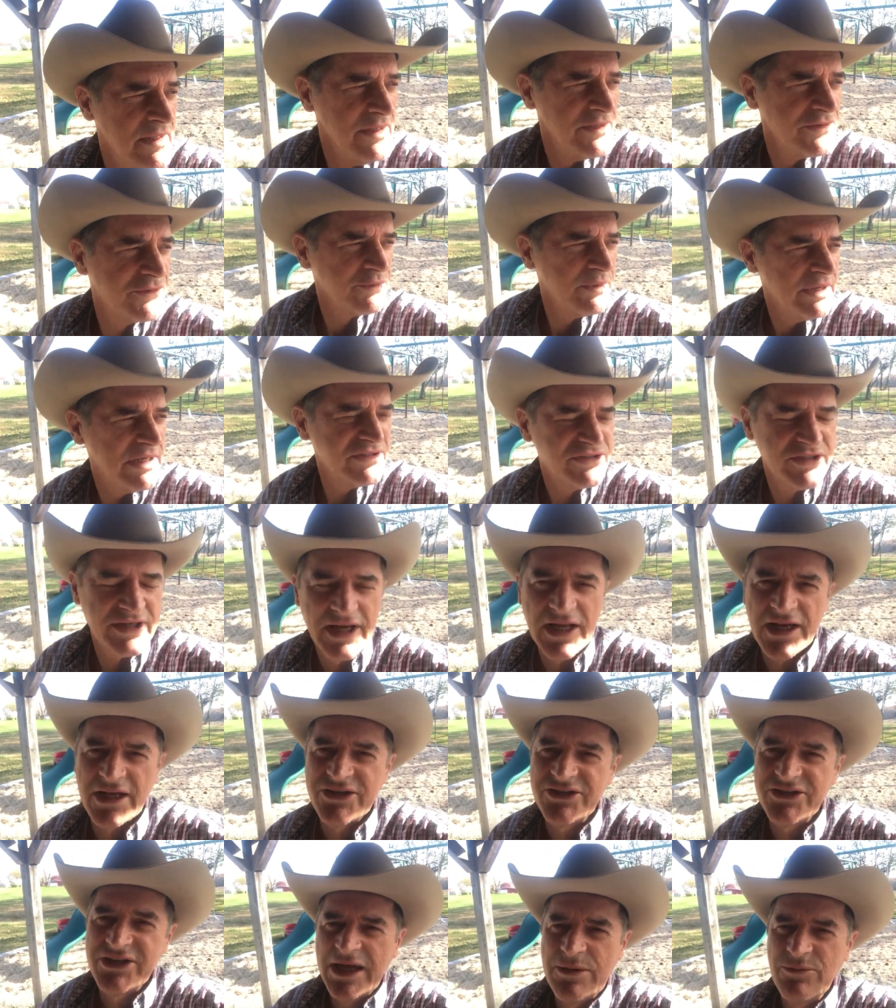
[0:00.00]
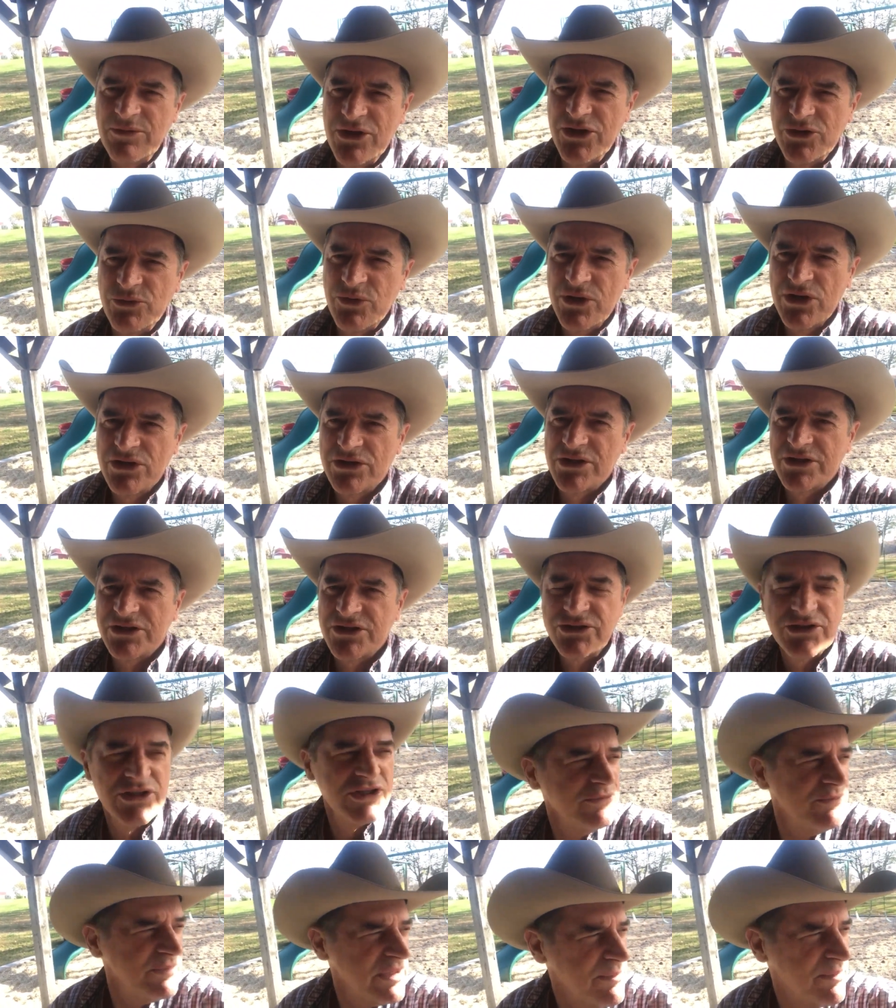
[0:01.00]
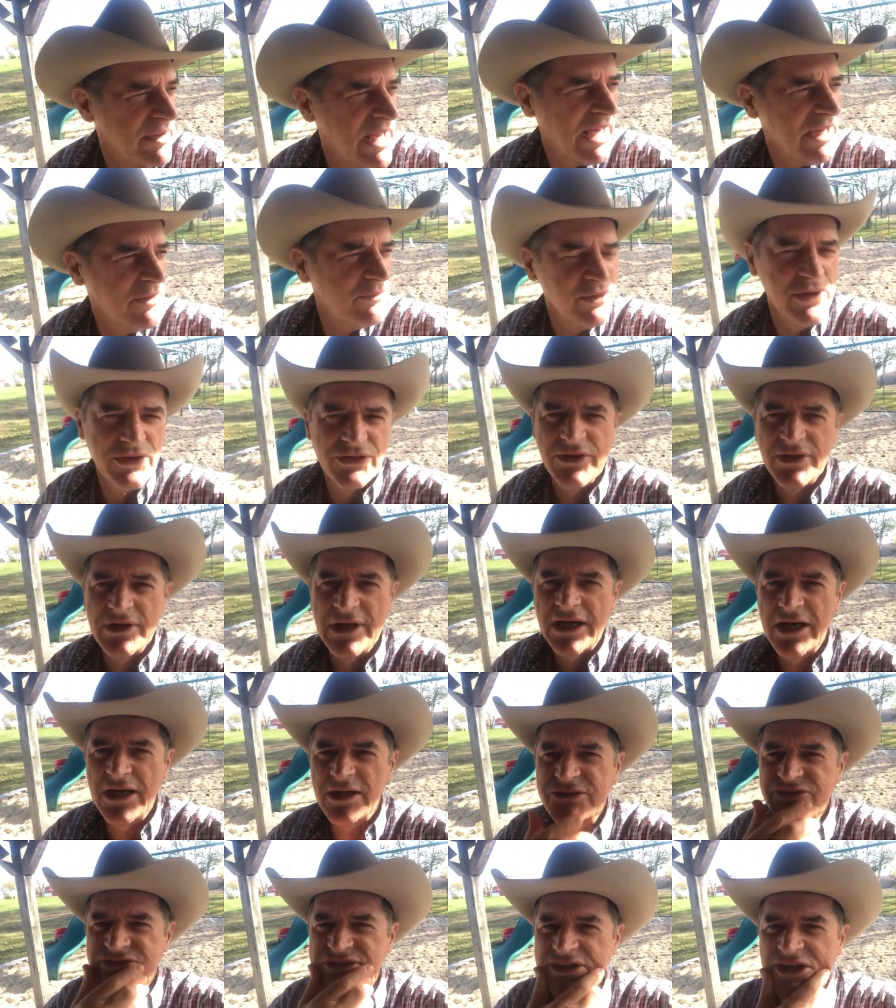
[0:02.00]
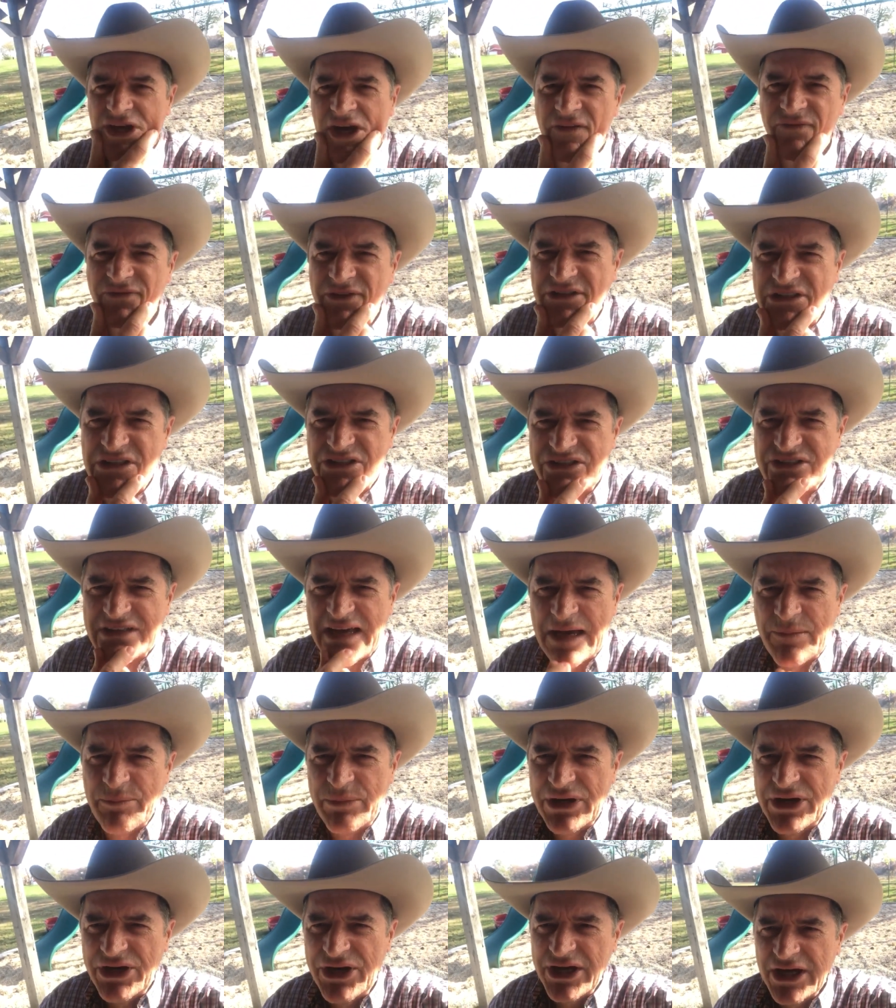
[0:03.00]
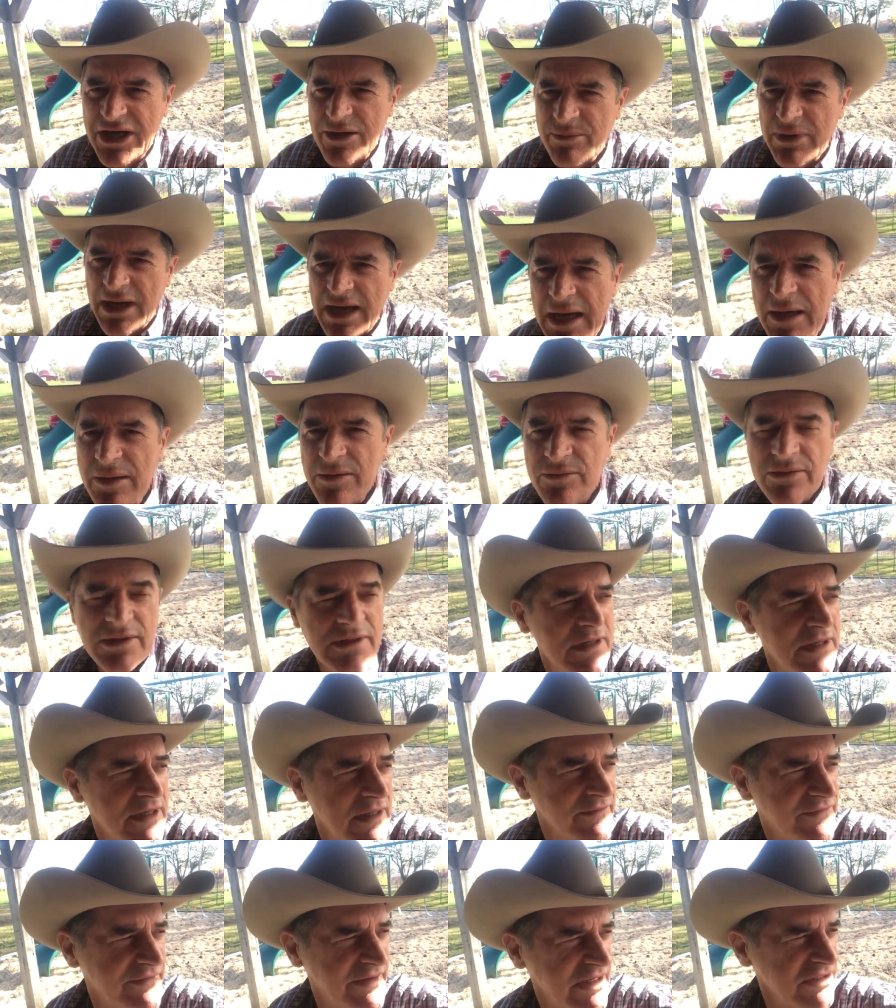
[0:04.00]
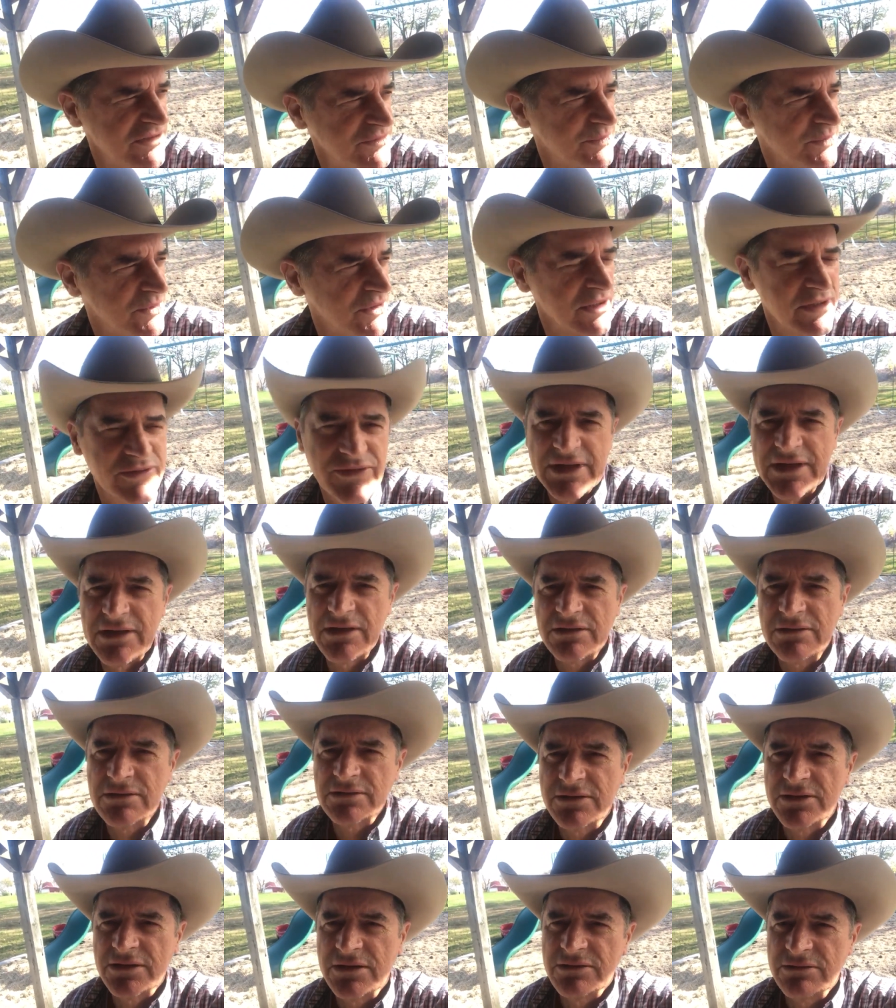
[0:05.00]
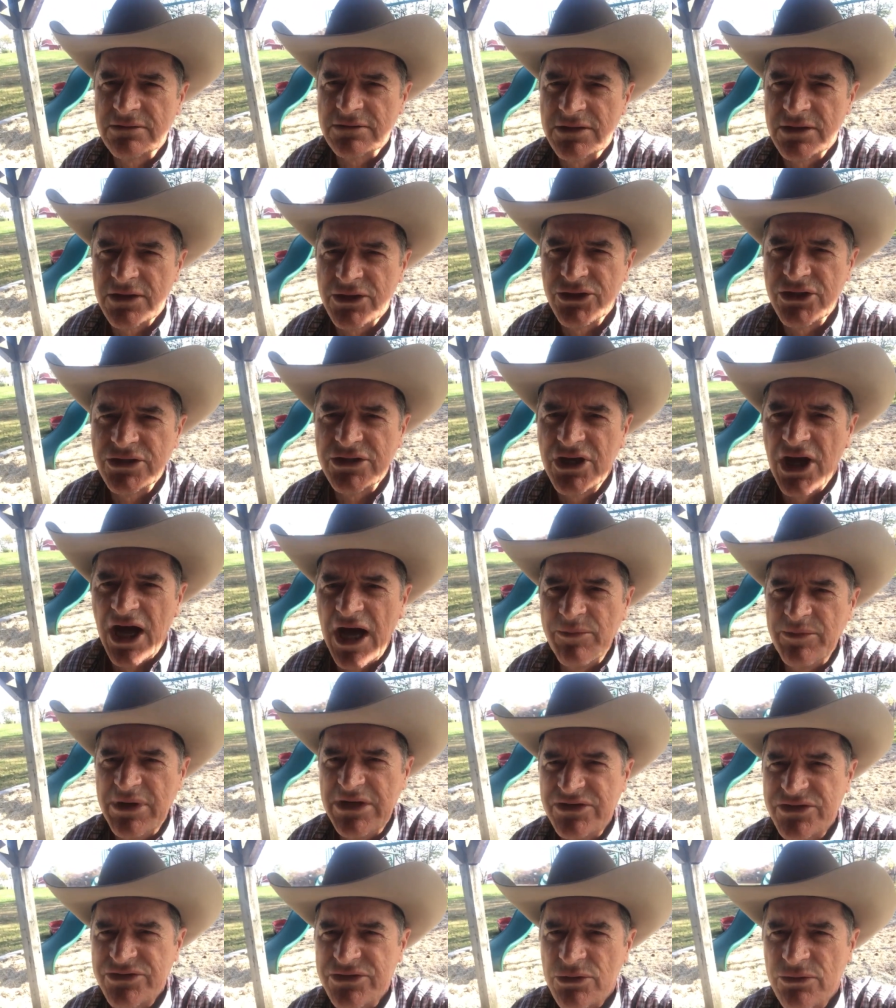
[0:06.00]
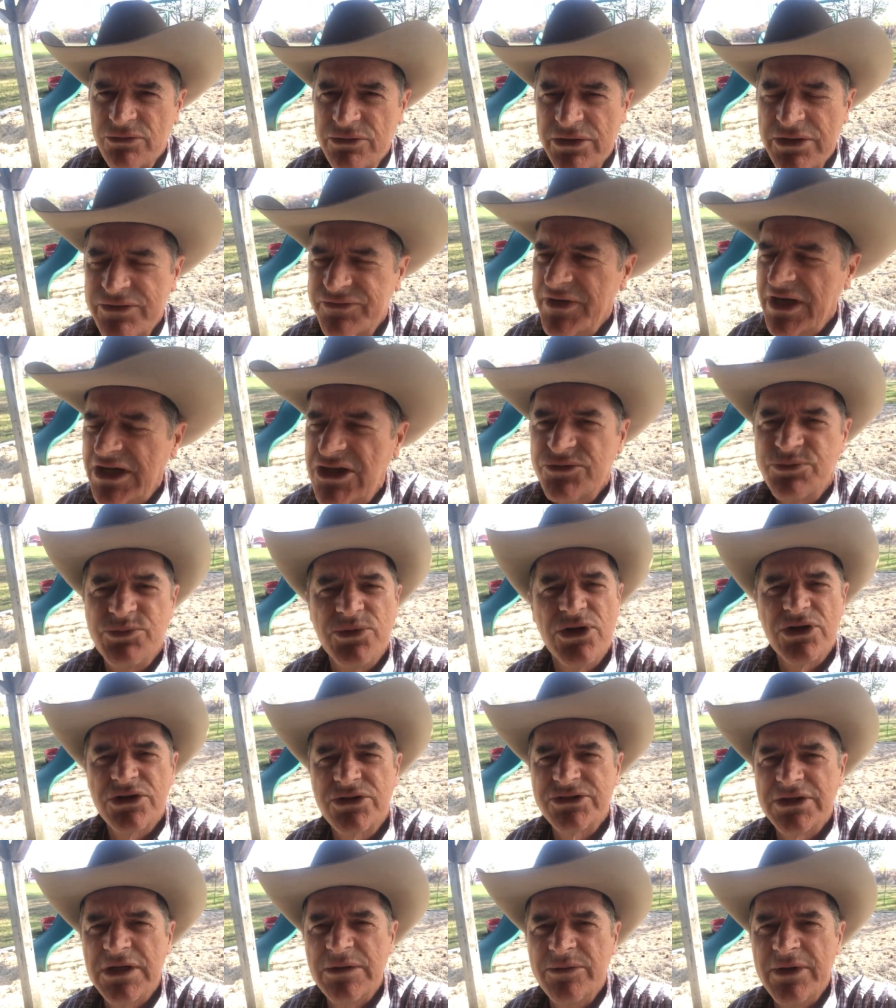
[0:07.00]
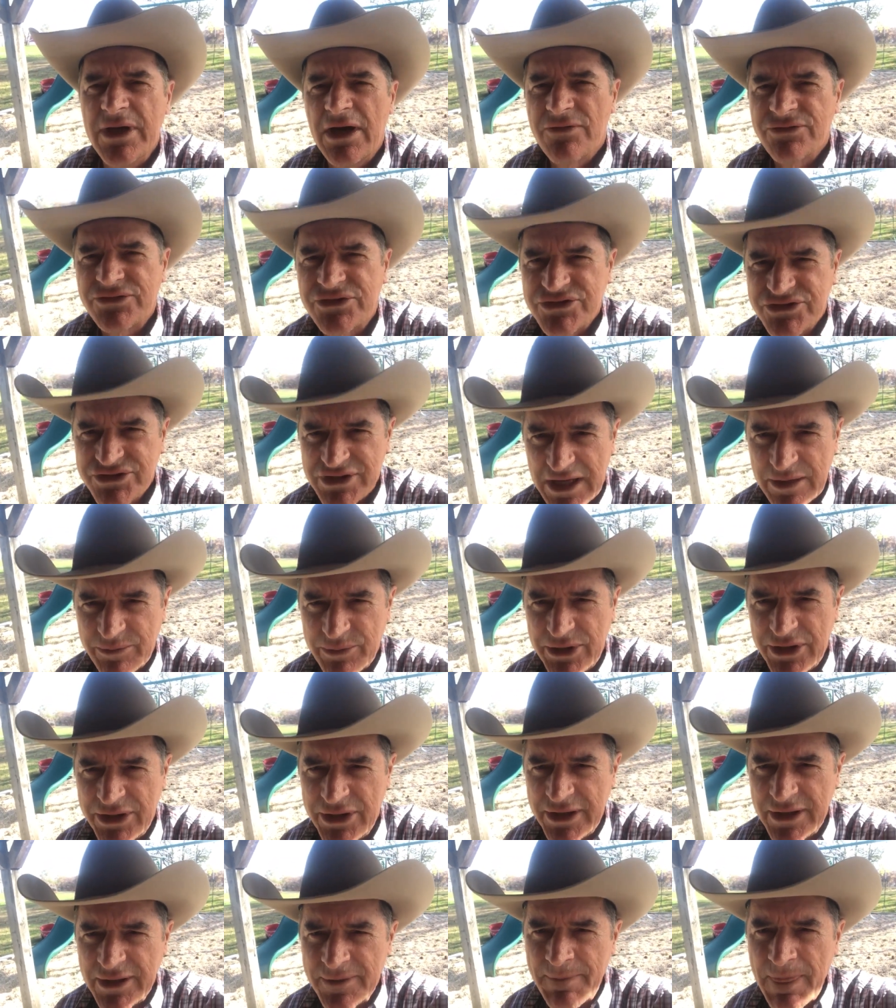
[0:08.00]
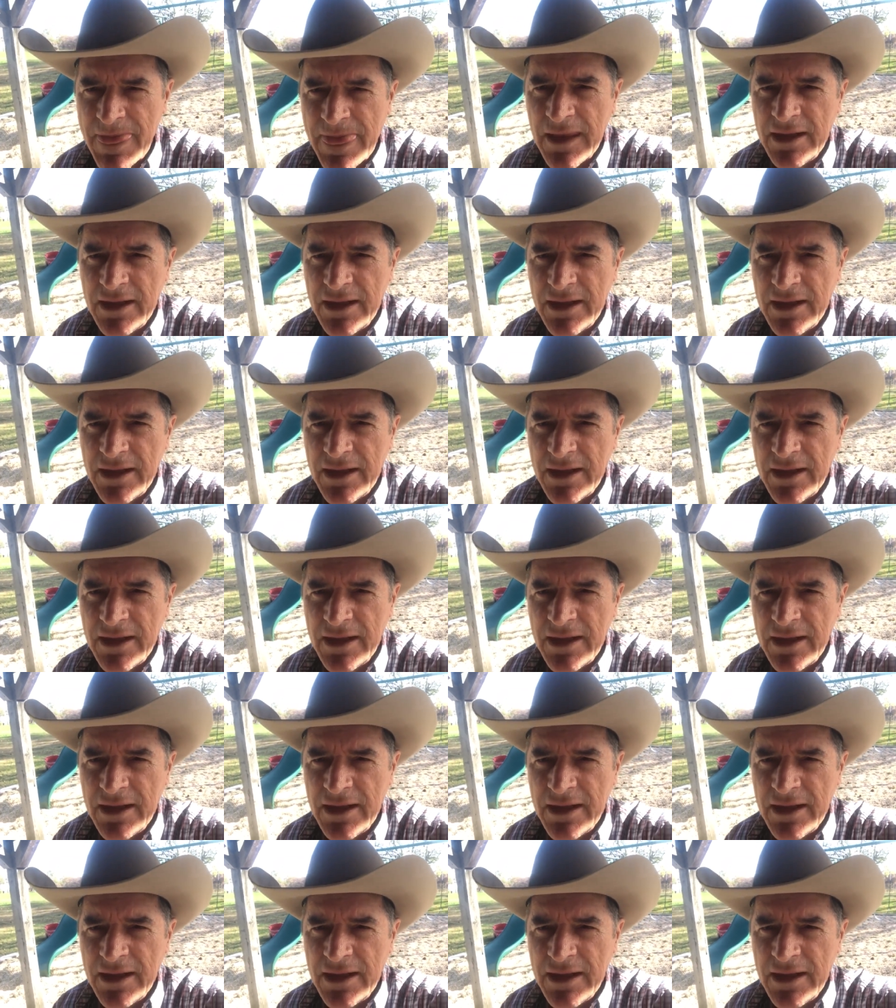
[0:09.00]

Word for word: It's Reg Kelly, Table in Wilderness. Good to be back with you. I got sent off into Siberia by uh, Facebook. They're, the, the good commies over at Facebook sent me off to Siberia.